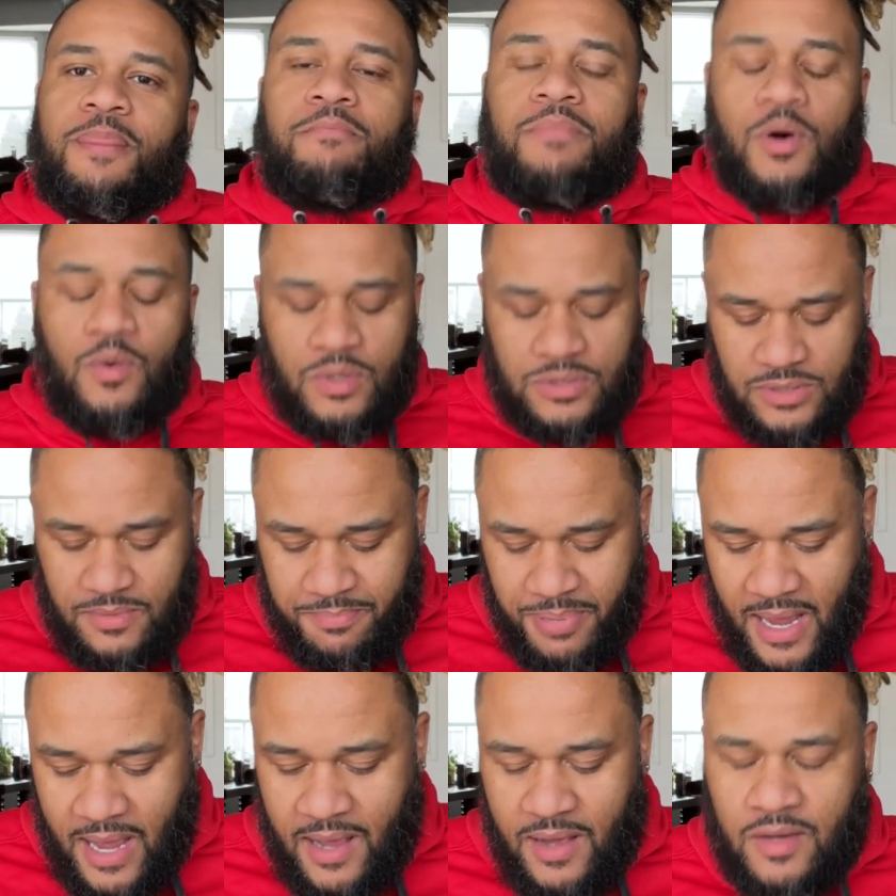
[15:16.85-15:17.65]
Boas
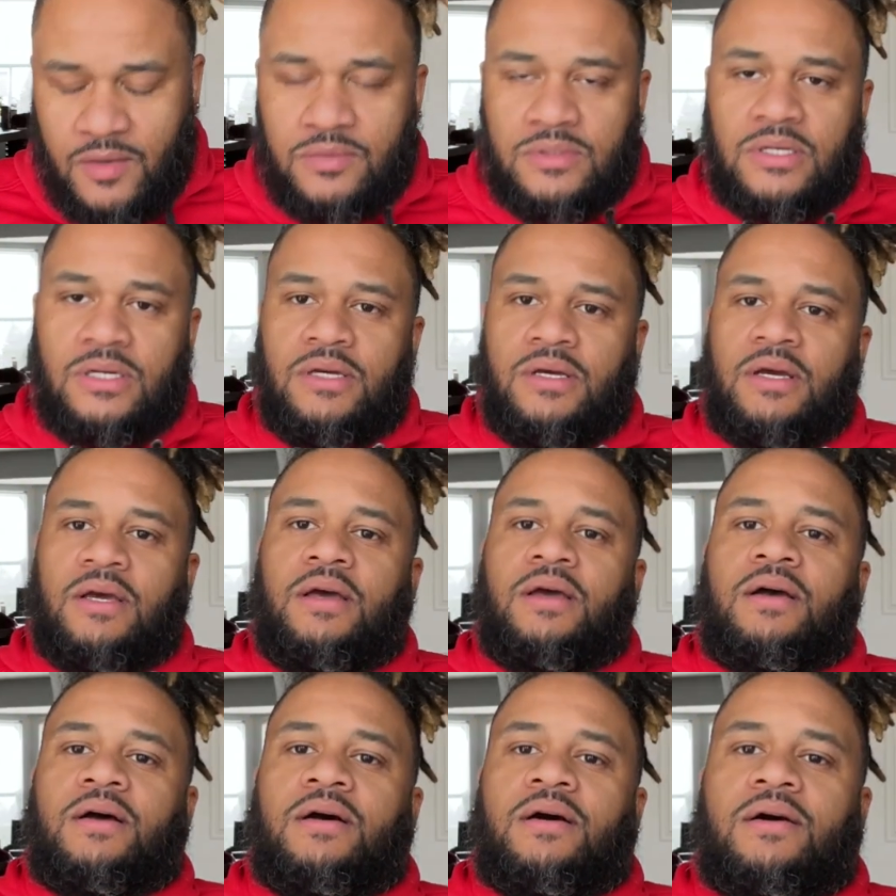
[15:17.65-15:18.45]
abound.
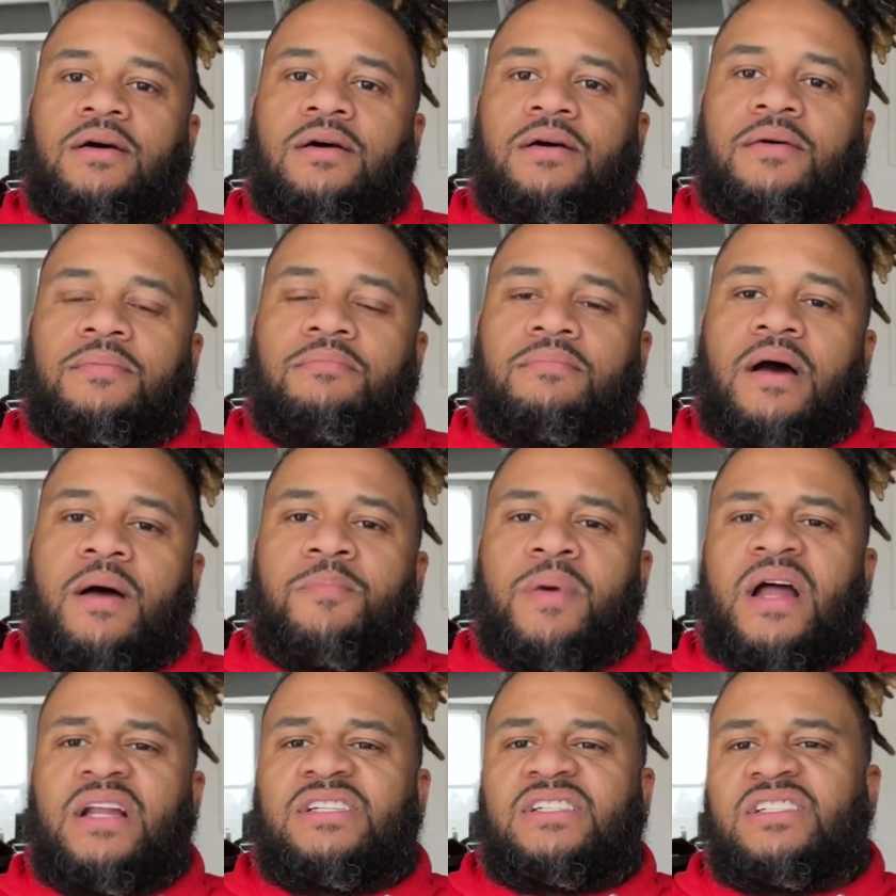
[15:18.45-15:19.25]
I
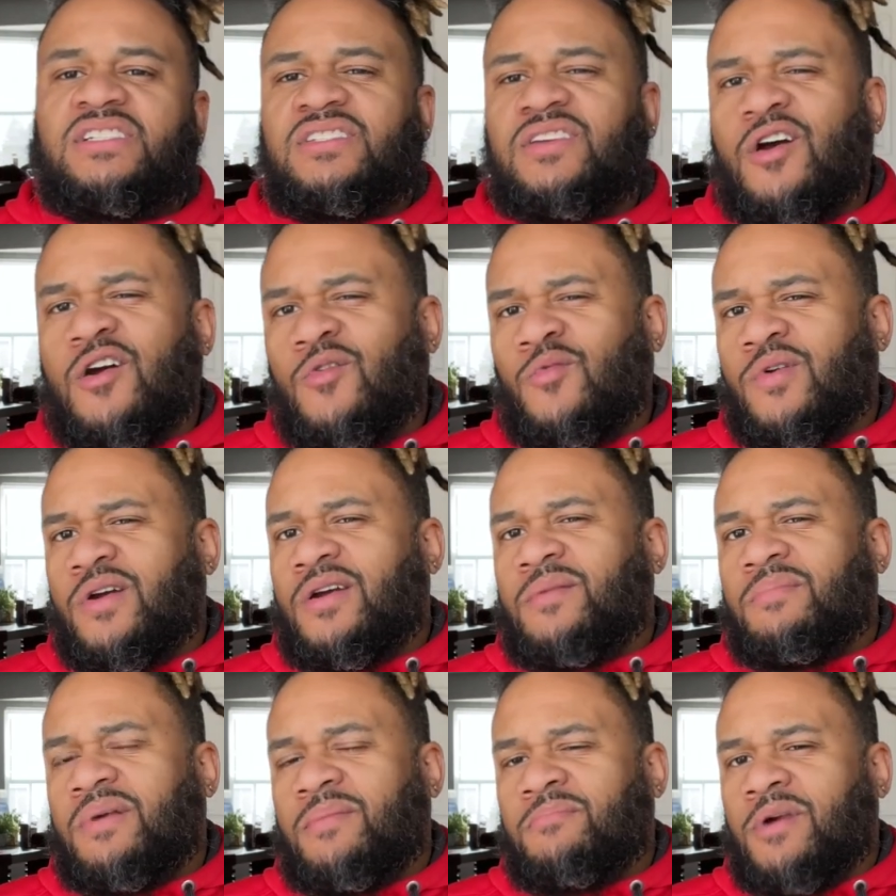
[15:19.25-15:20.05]
probably should start
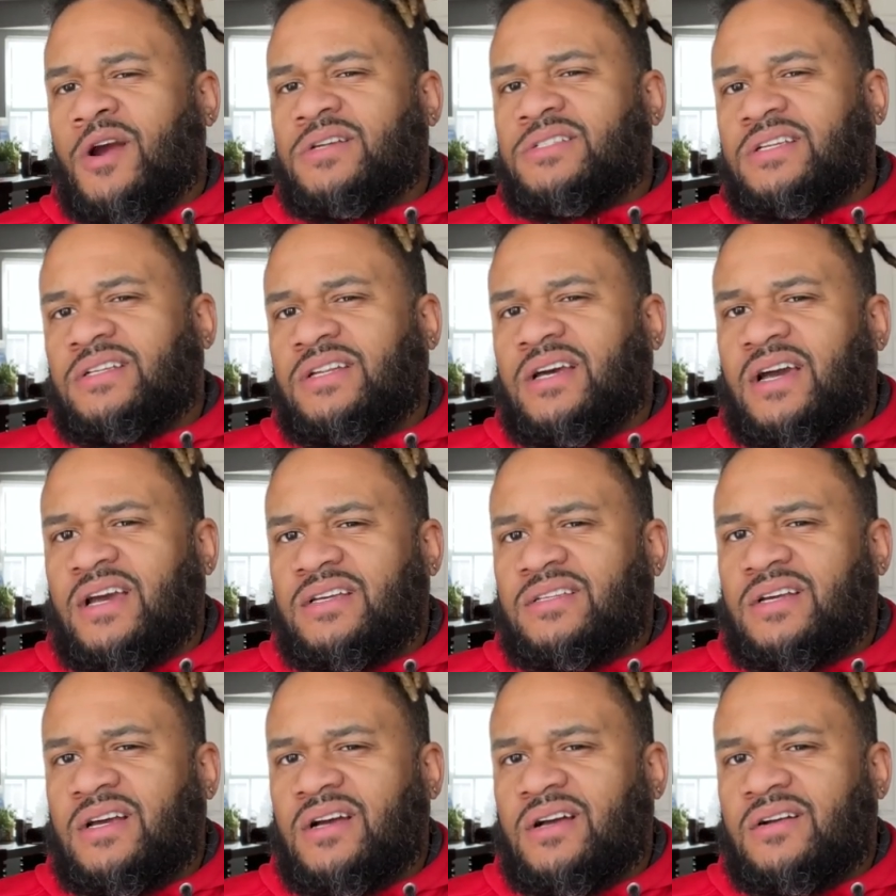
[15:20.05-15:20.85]
wearing my
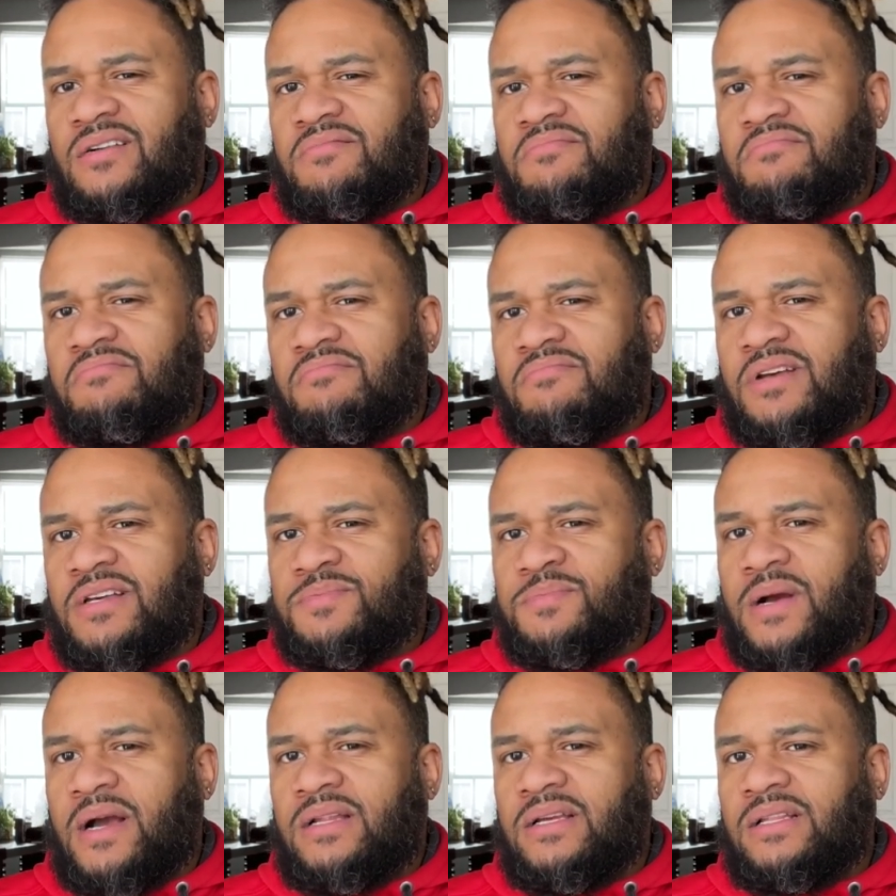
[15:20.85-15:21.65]
merchandise, huh? That's
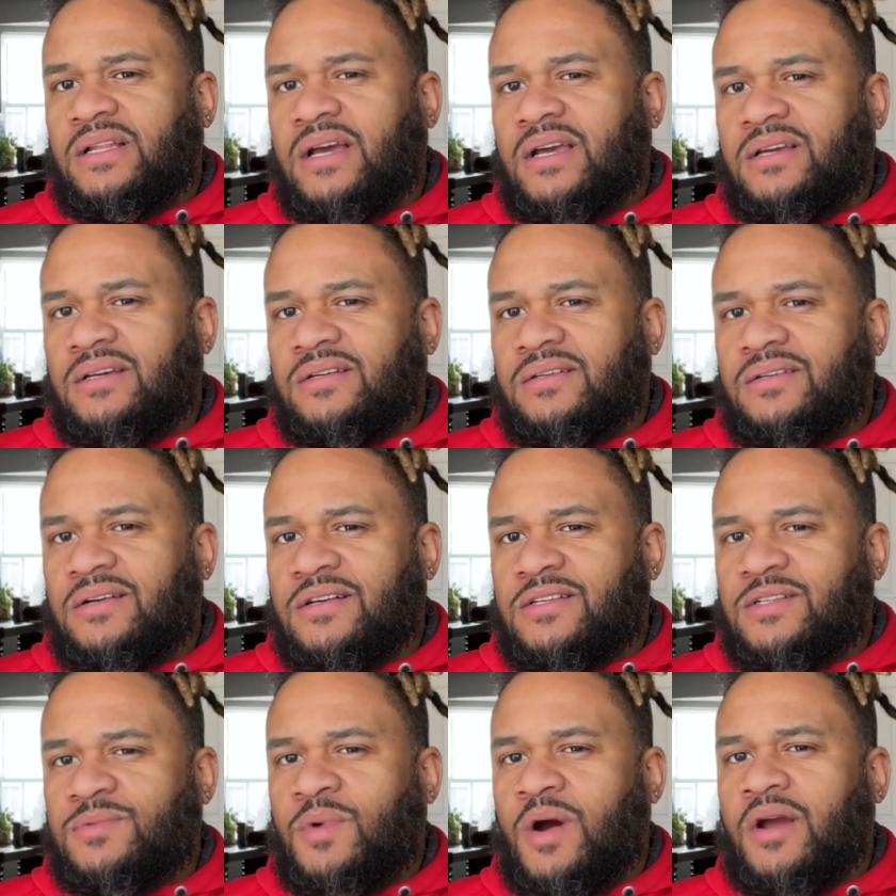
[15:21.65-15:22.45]
probably like
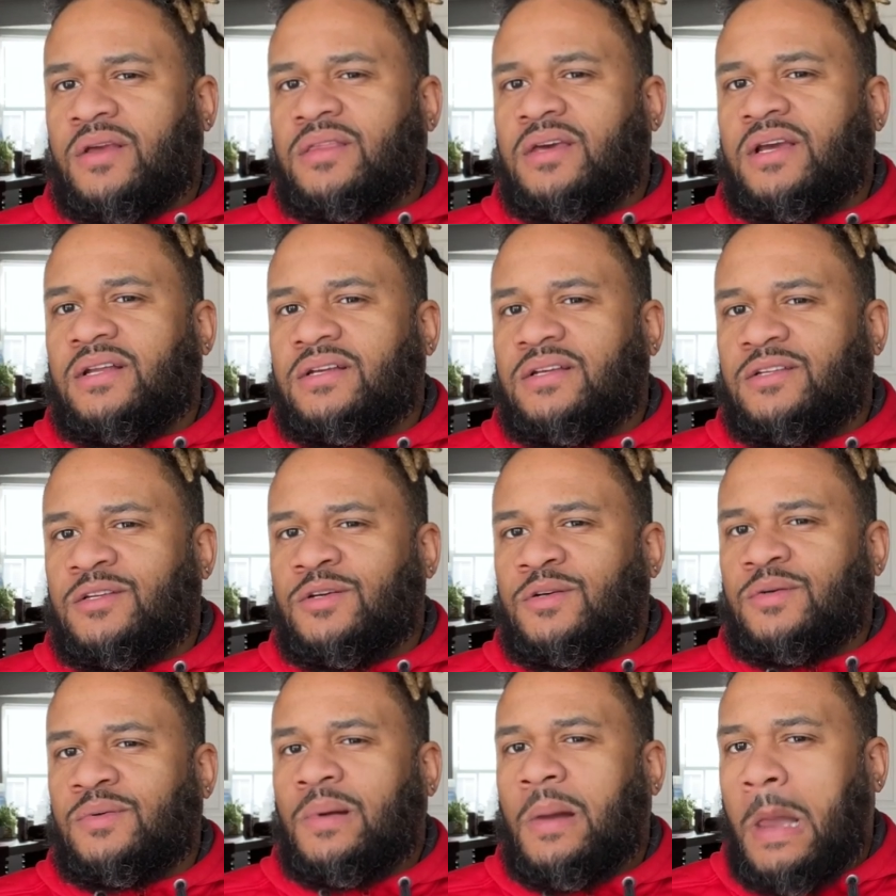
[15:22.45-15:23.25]
a smart thing to
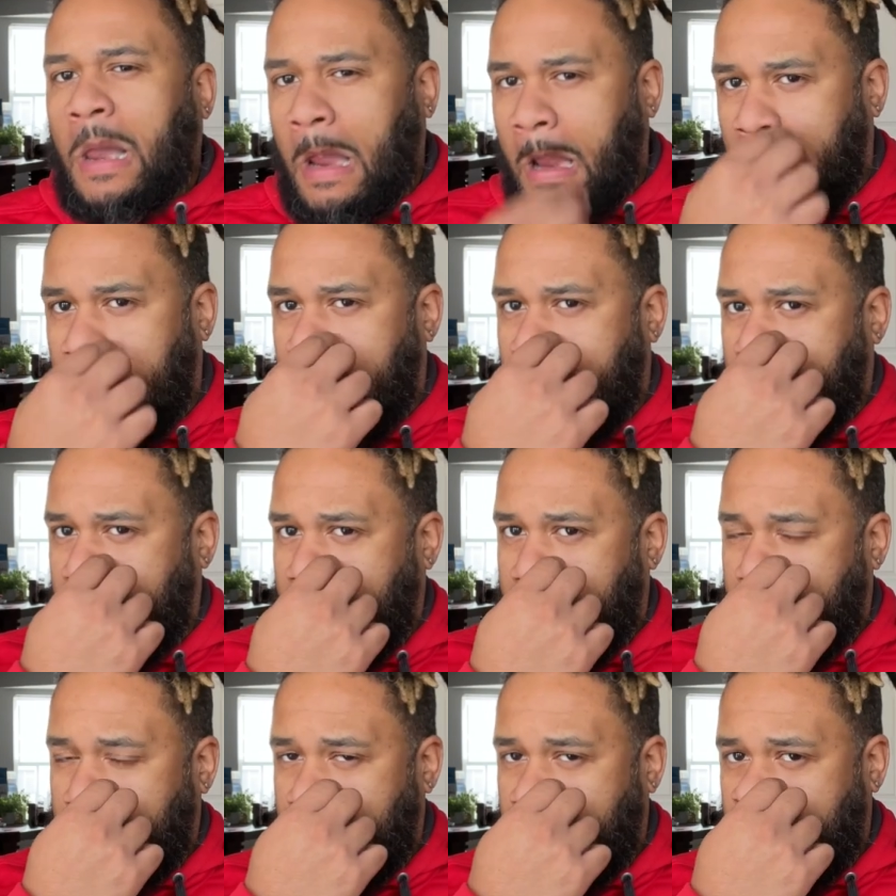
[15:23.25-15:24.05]
do.
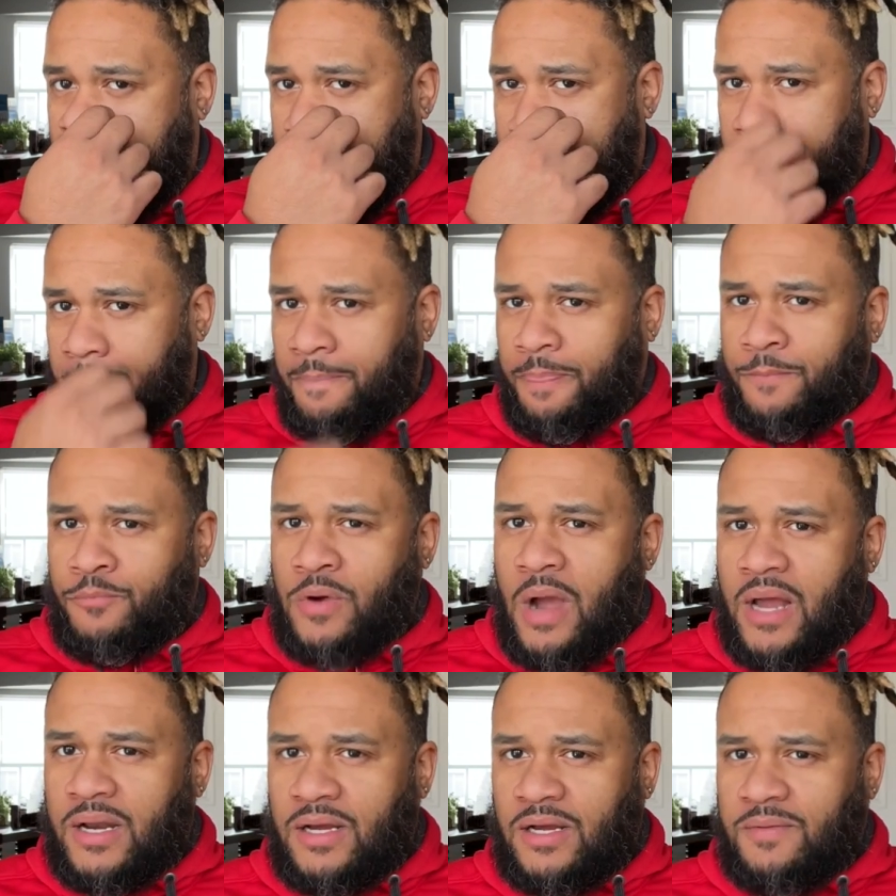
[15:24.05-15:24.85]

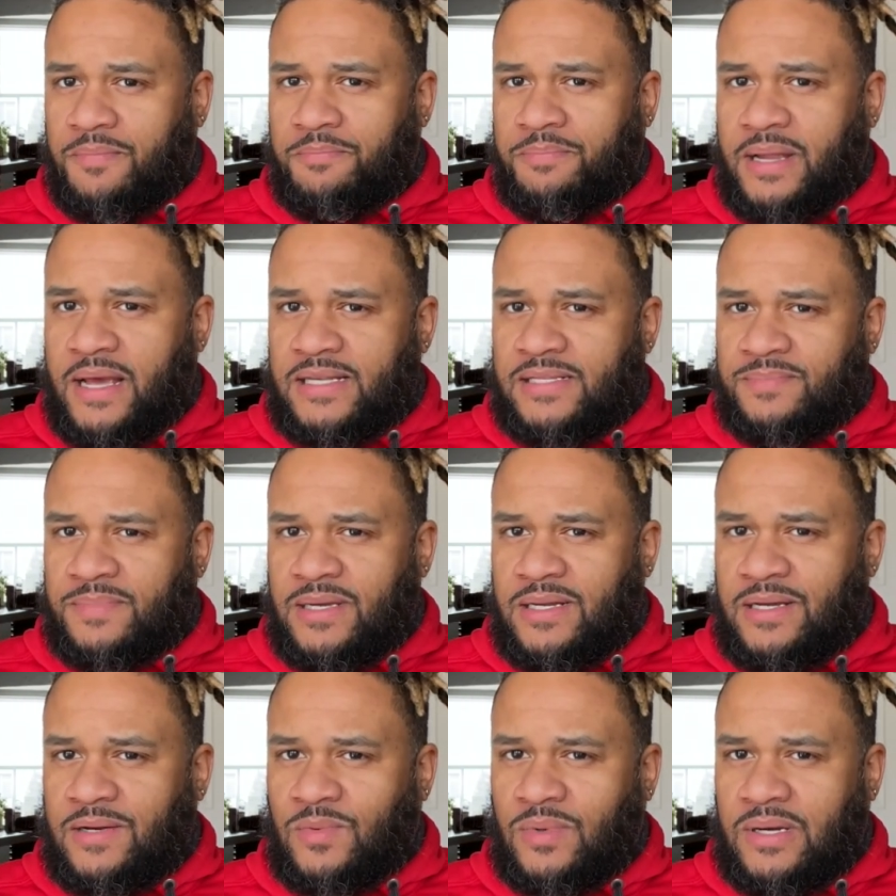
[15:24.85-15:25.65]
Product
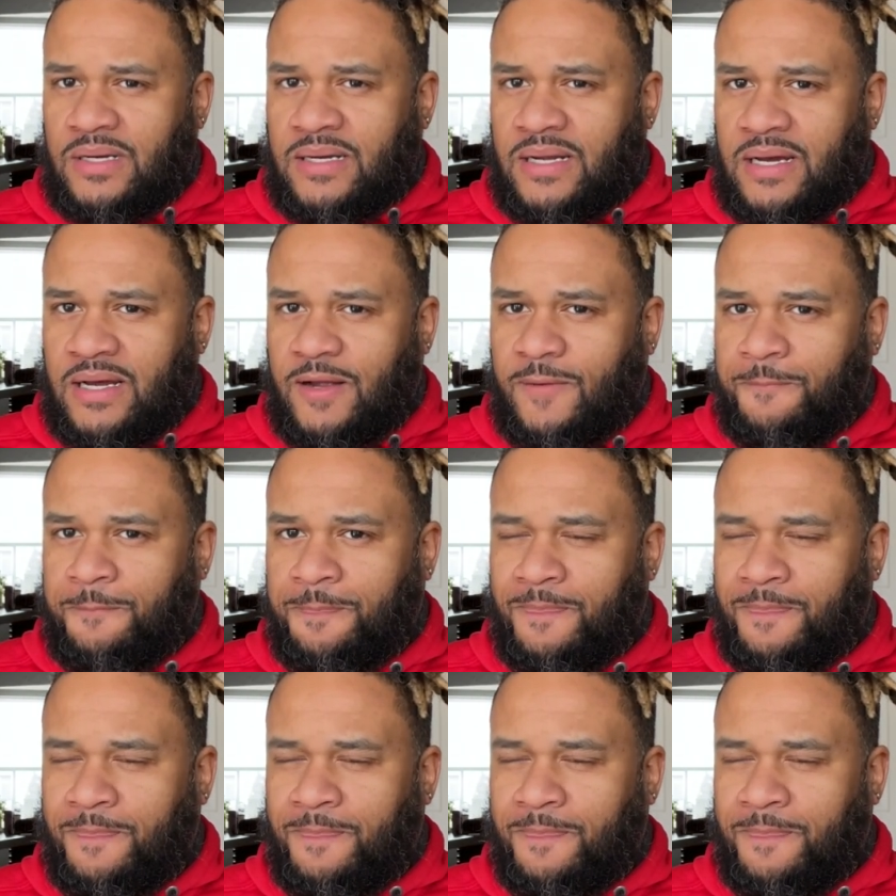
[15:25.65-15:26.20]
placement and whatnot.